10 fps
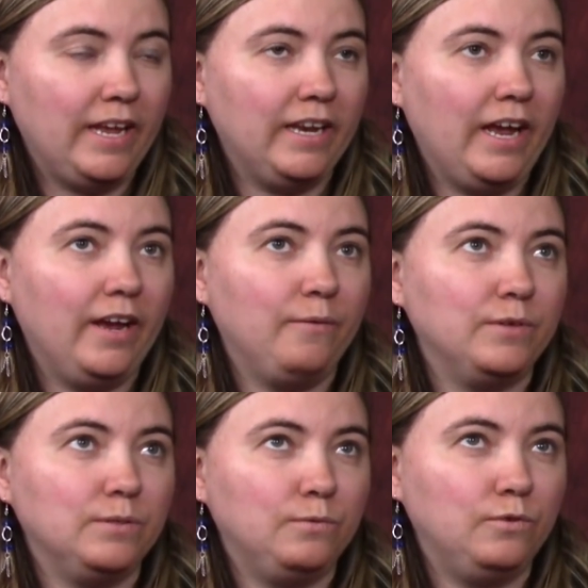and
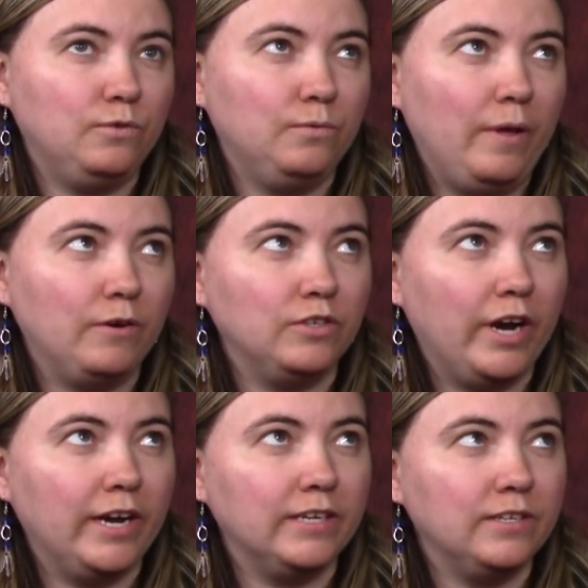they were
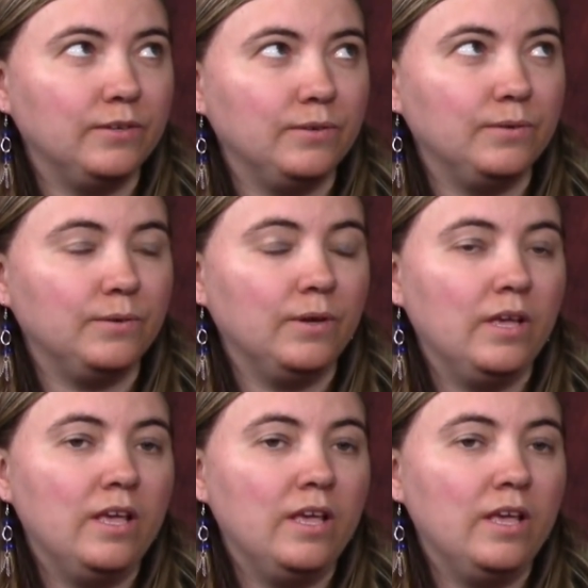trying to,